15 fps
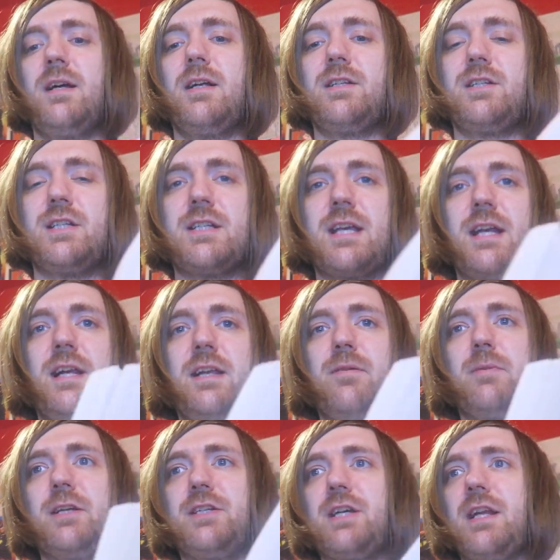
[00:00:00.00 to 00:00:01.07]
And she's getting a little
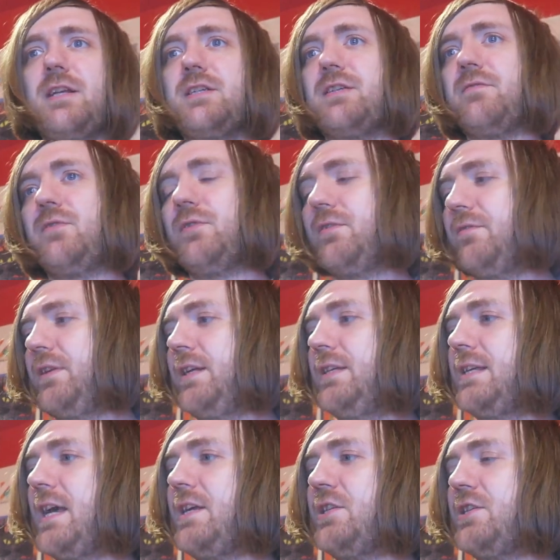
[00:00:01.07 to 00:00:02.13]
bit jealous of all of the
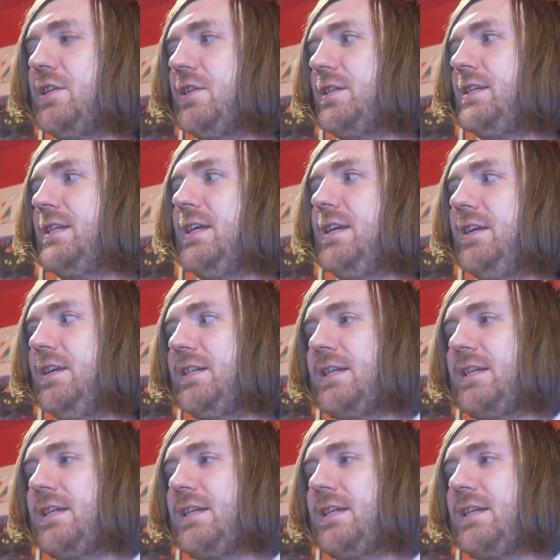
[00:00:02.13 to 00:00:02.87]
attention that Celia